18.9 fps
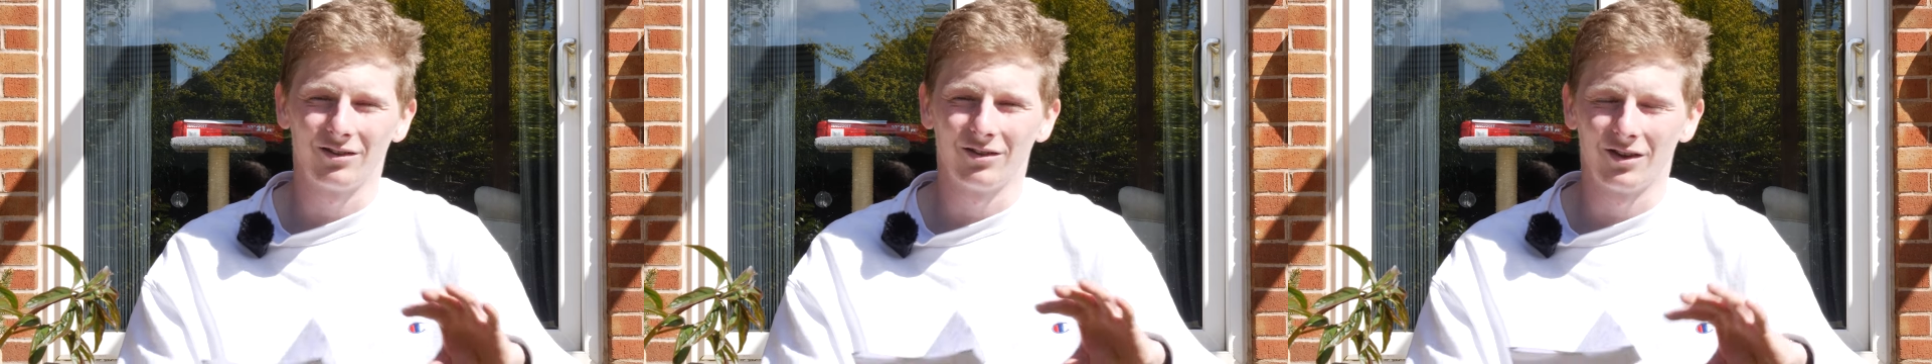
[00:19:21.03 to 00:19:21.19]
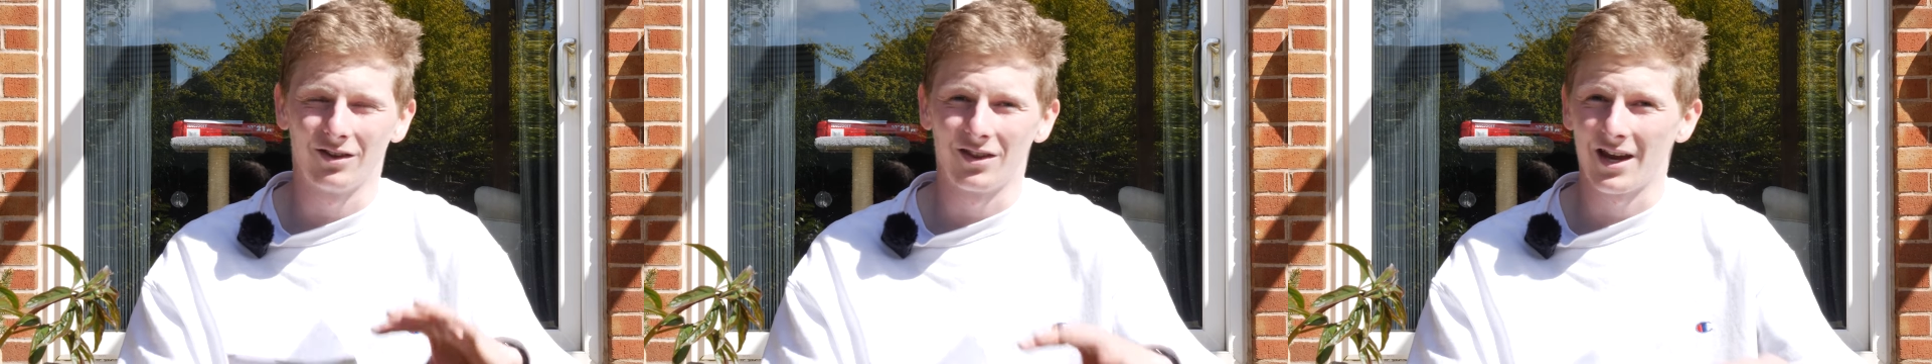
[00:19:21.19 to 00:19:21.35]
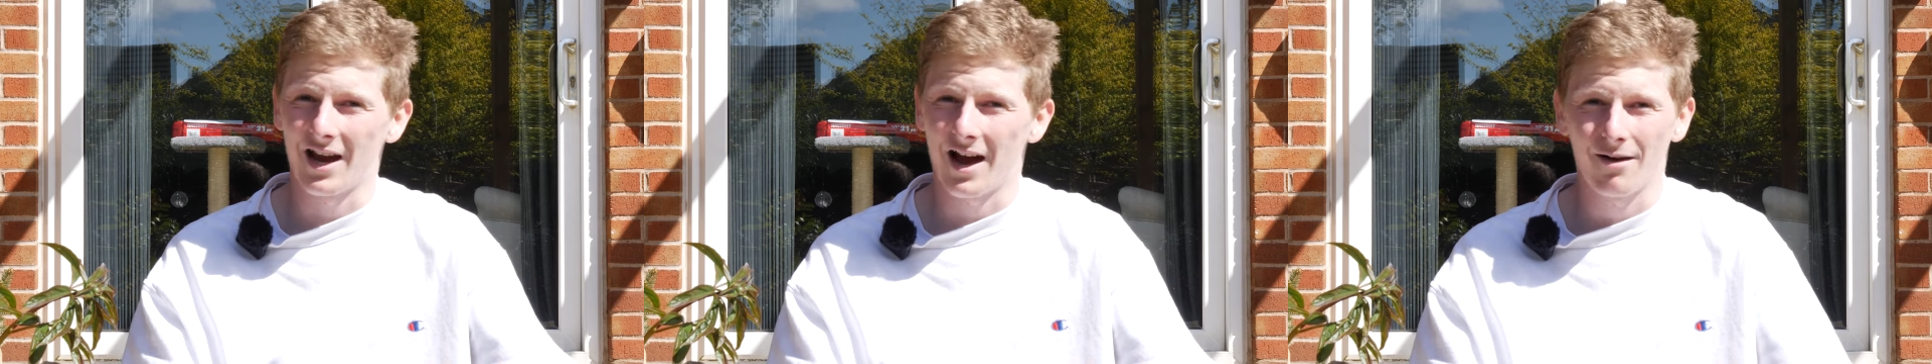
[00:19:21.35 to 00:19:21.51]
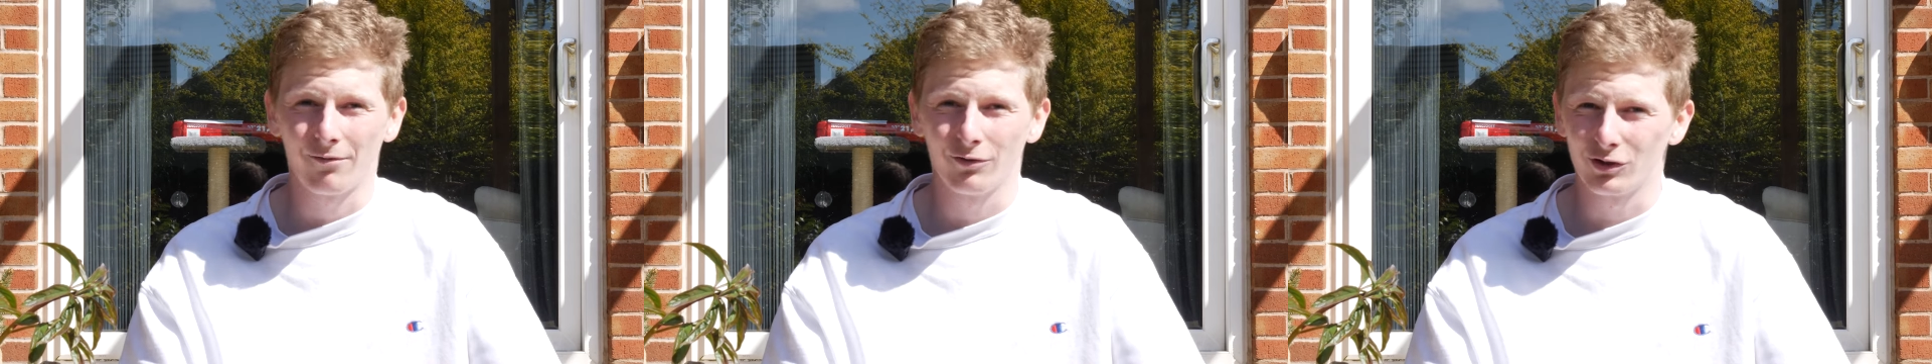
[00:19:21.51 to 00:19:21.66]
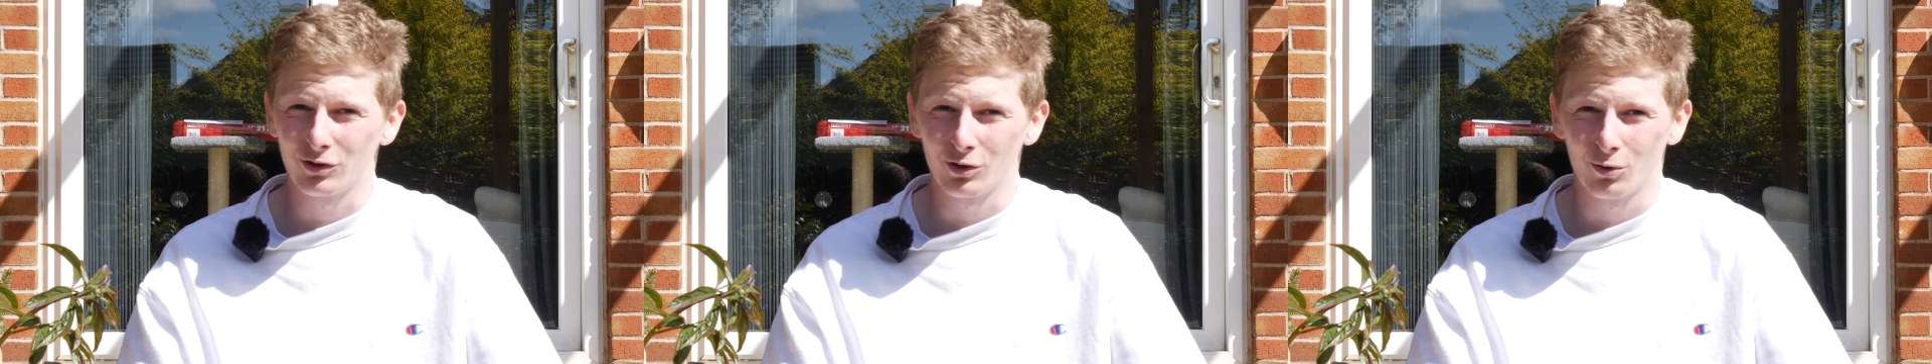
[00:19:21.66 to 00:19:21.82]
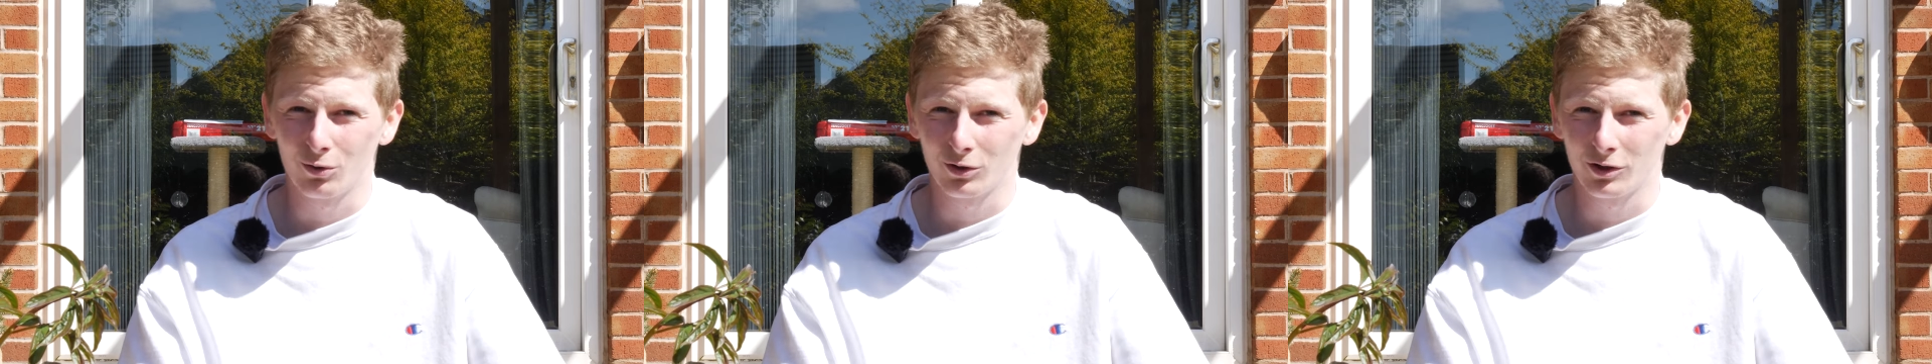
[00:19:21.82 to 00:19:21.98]
that they
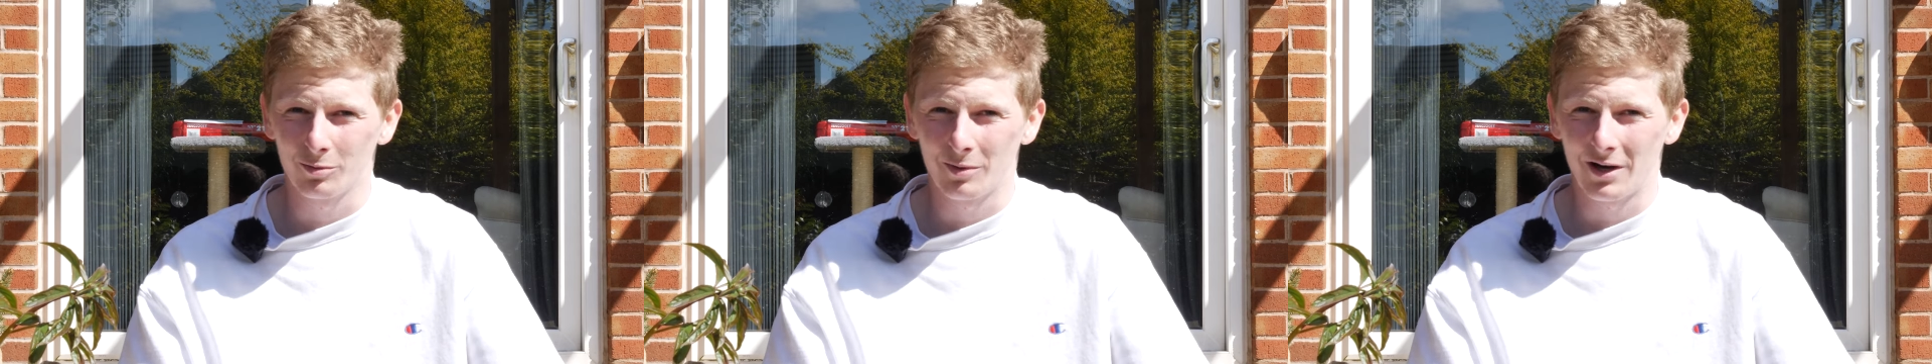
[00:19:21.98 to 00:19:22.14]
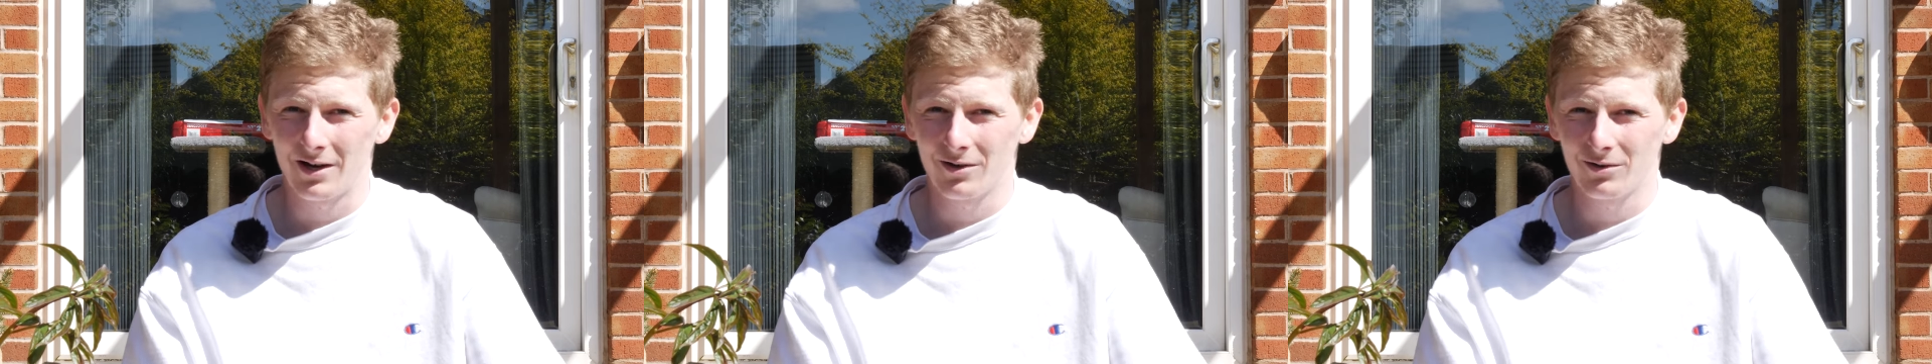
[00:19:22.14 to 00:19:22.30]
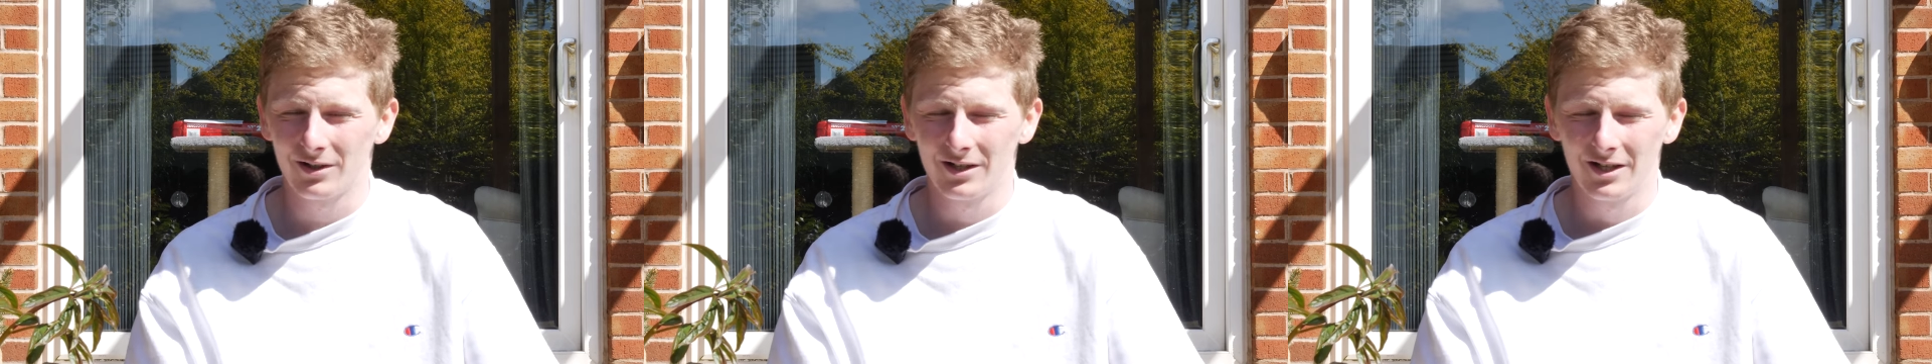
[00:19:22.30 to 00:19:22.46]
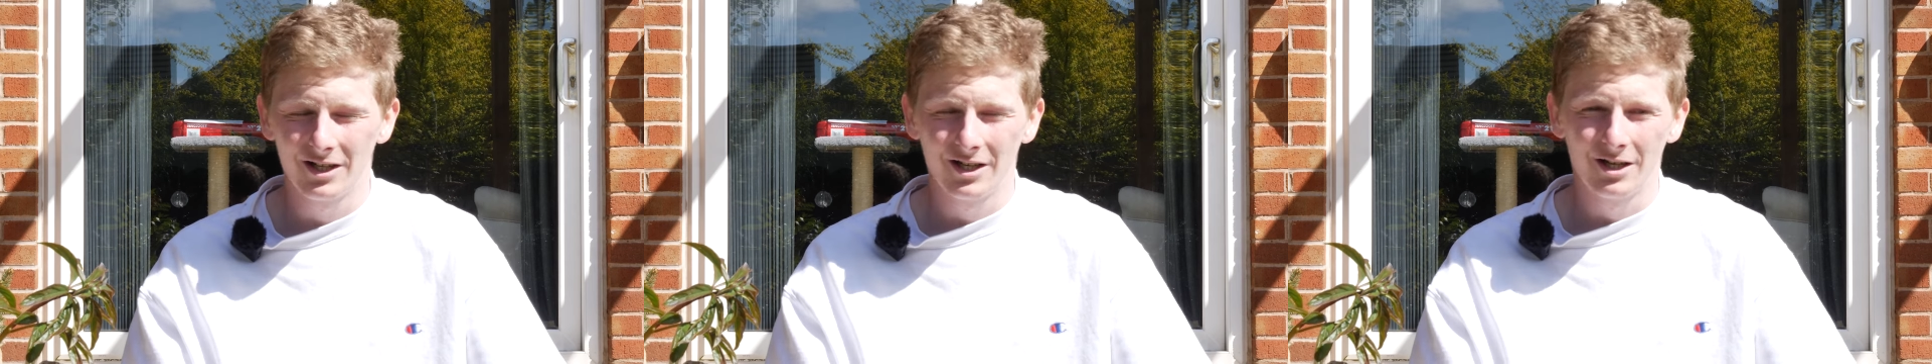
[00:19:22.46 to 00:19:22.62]
haven't talked about,